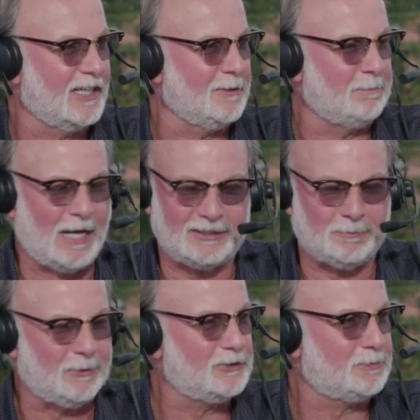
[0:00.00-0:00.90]
getting back
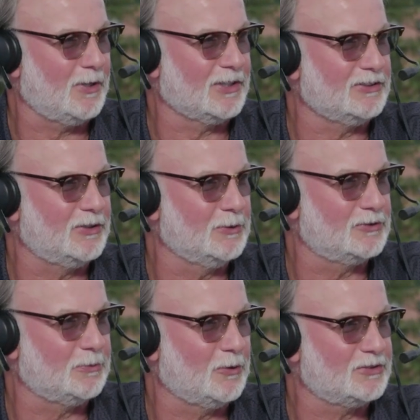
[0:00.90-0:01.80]
to Pittsburgh and doing
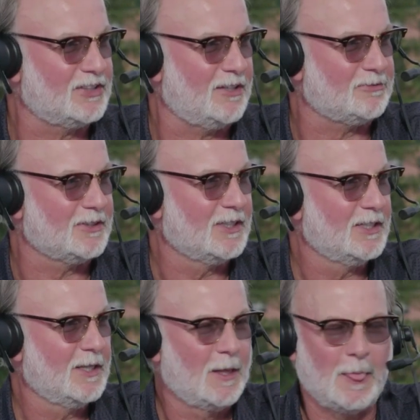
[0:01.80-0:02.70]
some more stuff. As
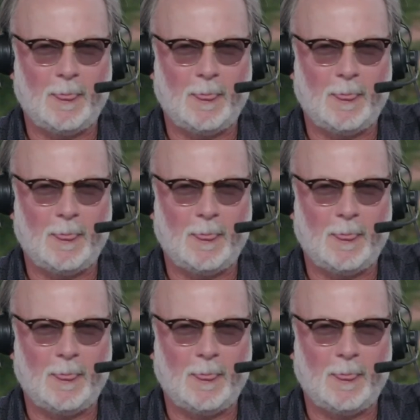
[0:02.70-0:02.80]
always,